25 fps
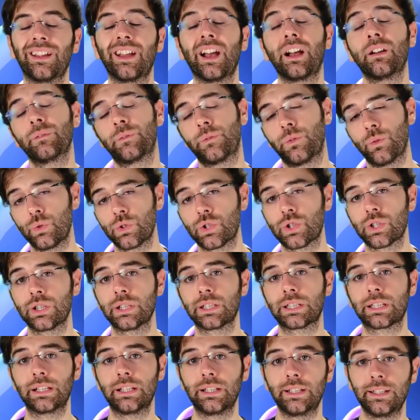
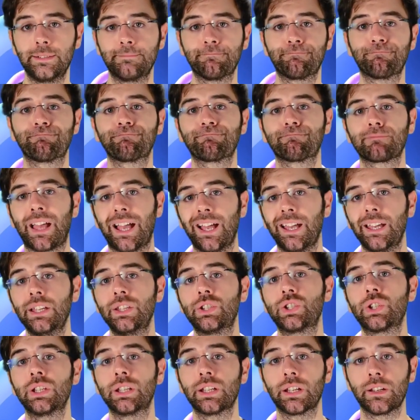Unfortunately,
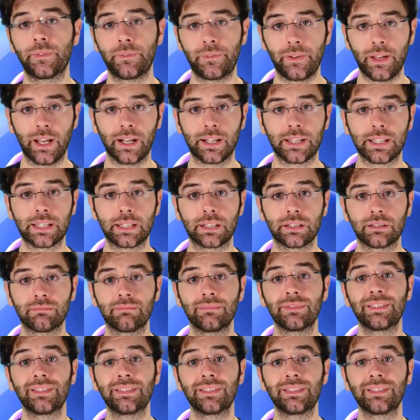aging affects